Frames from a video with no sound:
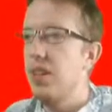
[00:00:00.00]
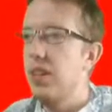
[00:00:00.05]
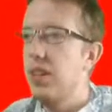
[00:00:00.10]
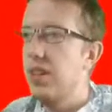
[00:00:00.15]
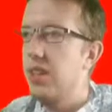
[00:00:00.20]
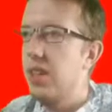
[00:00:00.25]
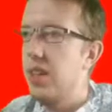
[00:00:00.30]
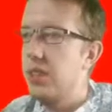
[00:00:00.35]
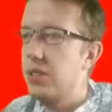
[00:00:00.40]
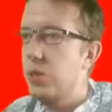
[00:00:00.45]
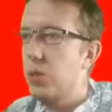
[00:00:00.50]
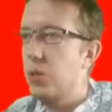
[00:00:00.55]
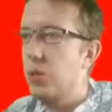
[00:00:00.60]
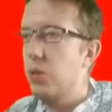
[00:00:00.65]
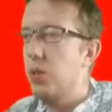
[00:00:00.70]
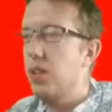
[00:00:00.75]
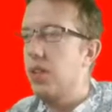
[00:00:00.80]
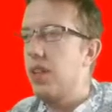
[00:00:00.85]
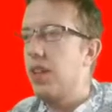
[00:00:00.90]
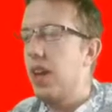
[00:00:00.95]
Yeah, so
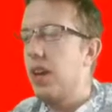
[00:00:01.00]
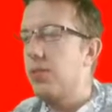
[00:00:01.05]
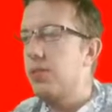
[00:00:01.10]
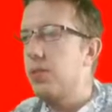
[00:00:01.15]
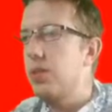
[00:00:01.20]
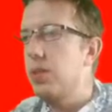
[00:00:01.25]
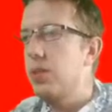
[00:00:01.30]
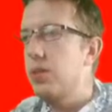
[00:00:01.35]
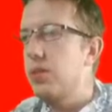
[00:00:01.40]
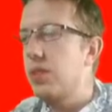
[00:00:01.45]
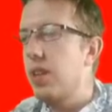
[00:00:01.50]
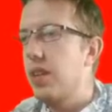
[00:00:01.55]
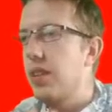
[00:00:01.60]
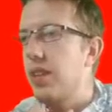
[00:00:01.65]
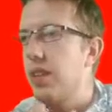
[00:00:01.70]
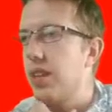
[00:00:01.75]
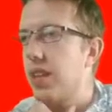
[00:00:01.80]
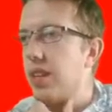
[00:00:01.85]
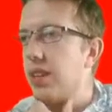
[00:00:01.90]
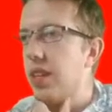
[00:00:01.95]
in the afternoons, I
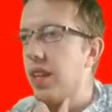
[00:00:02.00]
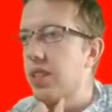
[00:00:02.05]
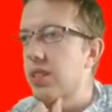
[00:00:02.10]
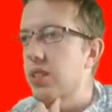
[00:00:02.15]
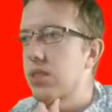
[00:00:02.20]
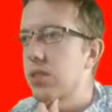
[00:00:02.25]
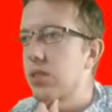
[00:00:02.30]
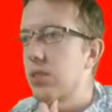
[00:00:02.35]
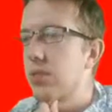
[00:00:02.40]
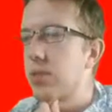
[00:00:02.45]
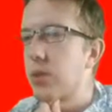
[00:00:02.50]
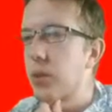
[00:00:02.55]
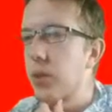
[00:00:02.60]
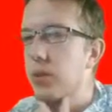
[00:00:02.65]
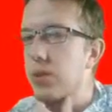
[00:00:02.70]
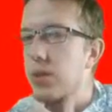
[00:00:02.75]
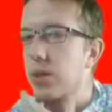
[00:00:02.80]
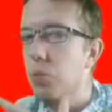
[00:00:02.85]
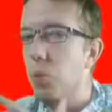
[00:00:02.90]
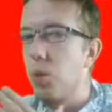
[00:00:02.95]
think I'd like to start
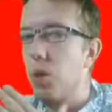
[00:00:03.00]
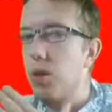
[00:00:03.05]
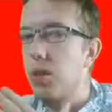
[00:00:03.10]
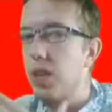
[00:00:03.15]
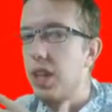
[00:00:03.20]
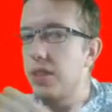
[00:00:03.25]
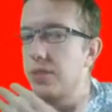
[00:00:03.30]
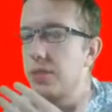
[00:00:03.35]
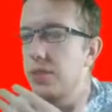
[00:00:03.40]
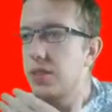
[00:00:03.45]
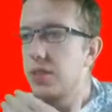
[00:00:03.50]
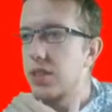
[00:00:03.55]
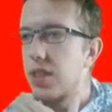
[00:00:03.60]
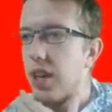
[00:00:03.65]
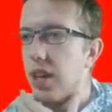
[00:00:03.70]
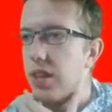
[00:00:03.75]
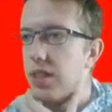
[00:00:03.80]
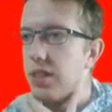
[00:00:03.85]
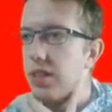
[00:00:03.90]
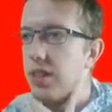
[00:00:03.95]
focusing more on level
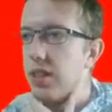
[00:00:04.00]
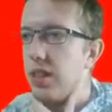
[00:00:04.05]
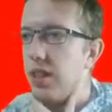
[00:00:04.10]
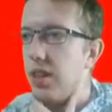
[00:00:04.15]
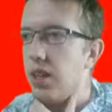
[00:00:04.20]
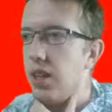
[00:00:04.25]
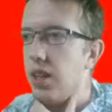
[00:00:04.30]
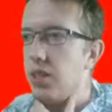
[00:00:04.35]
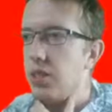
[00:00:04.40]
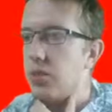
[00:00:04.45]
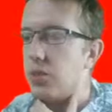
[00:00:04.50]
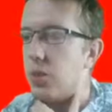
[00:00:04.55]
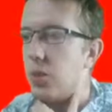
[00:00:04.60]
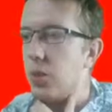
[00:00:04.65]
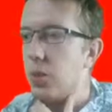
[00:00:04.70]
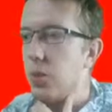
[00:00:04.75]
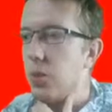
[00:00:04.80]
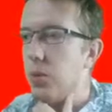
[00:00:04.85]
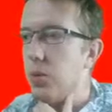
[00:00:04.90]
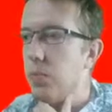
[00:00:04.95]
design.
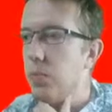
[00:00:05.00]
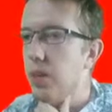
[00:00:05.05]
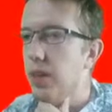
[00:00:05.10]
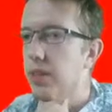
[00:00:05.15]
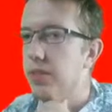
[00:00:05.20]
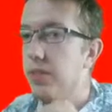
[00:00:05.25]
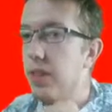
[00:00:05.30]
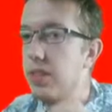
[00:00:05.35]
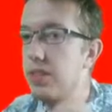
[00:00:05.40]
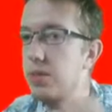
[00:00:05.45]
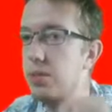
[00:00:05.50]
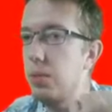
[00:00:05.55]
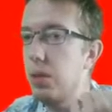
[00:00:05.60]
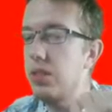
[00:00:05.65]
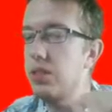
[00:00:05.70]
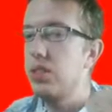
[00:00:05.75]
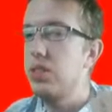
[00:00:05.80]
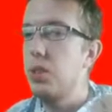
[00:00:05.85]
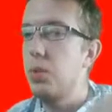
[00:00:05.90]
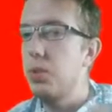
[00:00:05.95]
So
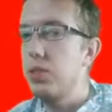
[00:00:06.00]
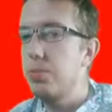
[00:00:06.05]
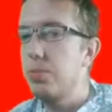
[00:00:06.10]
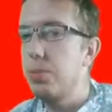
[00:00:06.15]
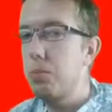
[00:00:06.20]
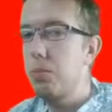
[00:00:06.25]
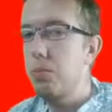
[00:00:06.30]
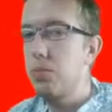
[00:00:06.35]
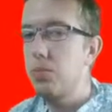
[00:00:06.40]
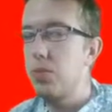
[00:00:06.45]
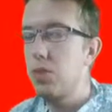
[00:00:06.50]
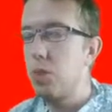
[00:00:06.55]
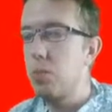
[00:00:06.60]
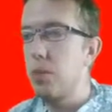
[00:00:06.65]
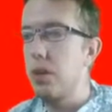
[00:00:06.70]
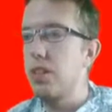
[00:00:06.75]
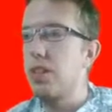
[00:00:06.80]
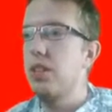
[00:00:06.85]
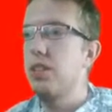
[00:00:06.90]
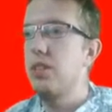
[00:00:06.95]
especially once people start
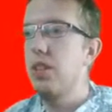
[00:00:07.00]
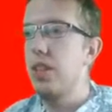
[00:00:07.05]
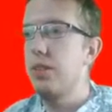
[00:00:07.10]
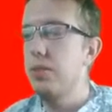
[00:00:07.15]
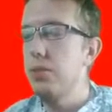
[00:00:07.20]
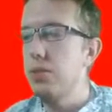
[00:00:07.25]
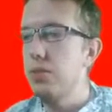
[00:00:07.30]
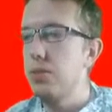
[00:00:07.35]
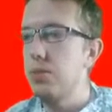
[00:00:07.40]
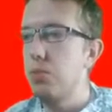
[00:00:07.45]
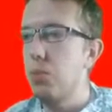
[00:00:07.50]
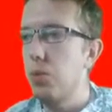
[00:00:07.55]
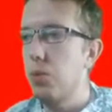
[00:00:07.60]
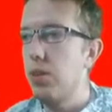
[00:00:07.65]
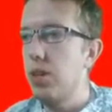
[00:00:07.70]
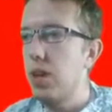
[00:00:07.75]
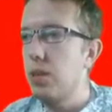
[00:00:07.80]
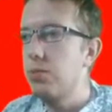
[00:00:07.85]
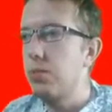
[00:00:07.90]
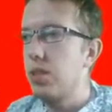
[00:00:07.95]
making levels
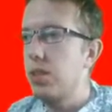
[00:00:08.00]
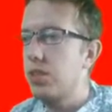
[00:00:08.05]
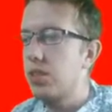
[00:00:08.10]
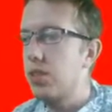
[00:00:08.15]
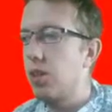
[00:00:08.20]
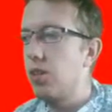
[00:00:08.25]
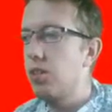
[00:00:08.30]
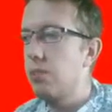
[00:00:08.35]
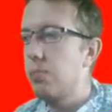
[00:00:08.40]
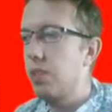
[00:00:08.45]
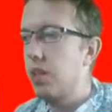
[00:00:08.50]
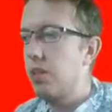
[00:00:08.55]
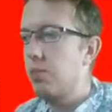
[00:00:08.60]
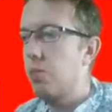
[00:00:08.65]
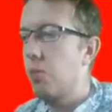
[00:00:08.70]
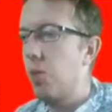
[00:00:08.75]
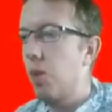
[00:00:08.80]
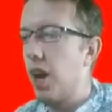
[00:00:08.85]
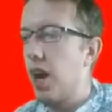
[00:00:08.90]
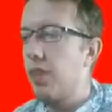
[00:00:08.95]
more, I'm going to start spending
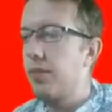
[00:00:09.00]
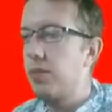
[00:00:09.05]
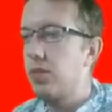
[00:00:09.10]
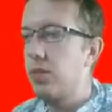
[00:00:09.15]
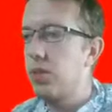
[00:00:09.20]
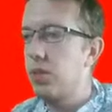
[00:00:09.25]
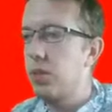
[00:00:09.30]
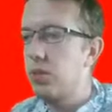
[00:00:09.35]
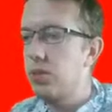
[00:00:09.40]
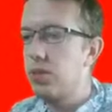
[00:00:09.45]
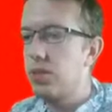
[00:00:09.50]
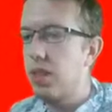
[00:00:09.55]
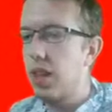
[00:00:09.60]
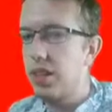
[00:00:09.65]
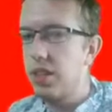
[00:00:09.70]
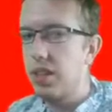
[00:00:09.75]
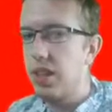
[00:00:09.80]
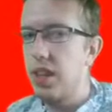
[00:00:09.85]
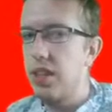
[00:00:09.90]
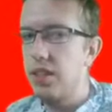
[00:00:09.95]
more afternoons
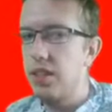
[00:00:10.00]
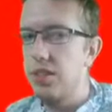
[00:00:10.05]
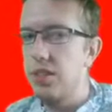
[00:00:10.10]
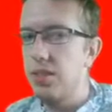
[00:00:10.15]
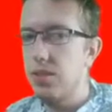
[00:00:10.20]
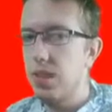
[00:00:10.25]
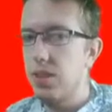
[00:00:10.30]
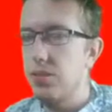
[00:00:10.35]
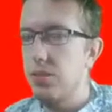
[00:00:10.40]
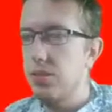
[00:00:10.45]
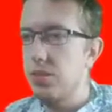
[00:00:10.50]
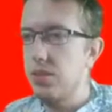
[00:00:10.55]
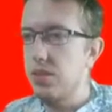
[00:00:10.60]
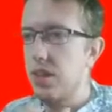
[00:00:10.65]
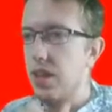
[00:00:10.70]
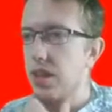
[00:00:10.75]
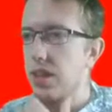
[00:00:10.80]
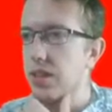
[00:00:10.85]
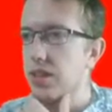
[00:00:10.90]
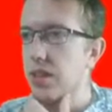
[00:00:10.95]
dedicated to level
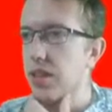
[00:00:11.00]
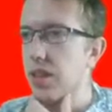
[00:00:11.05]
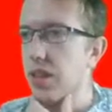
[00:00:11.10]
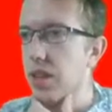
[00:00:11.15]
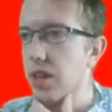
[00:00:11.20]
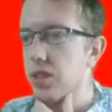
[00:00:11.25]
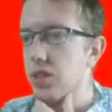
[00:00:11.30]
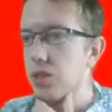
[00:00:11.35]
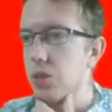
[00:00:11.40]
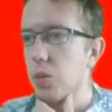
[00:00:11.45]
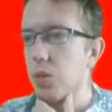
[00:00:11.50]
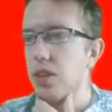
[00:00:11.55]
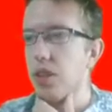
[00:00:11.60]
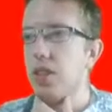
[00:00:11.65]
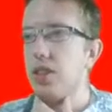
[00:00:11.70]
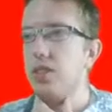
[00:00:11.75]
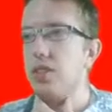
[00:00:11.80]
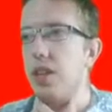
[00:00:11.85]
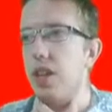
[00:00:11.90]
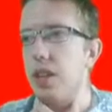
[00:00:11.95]
design. So what that
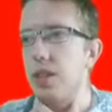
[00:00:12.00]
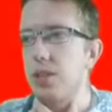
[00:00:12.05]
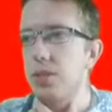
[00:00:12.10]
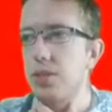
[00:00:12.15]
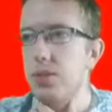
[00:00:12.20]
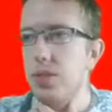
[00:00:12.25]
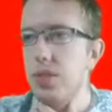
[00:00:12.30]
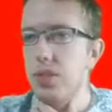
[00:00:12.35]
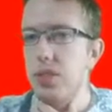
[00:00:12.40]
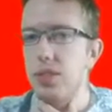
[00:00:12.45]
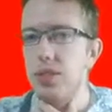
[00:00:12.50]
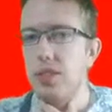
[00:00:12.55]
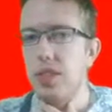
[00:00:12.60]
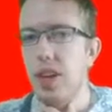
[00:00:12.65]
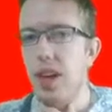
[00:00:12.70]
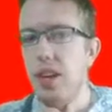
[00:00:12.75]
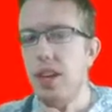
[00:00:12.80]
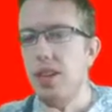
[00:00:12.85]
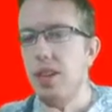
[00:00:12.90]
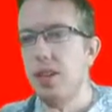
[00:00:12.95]
entails is
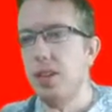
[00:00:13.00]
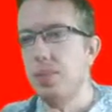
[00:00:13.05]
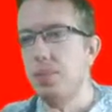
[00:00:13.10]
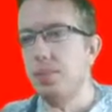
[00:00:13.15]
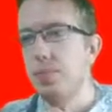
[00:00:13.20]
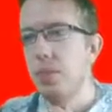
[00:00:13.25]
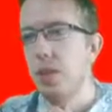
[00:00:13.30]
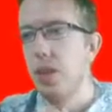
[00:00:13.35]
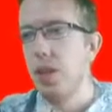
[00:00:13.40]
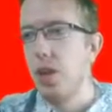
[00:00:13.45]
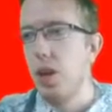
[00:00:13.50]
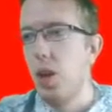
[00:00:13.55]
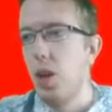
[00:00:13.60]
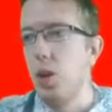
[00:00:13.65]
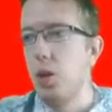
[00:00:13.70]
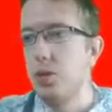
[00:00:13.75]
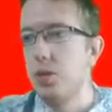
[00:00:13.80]
that I'll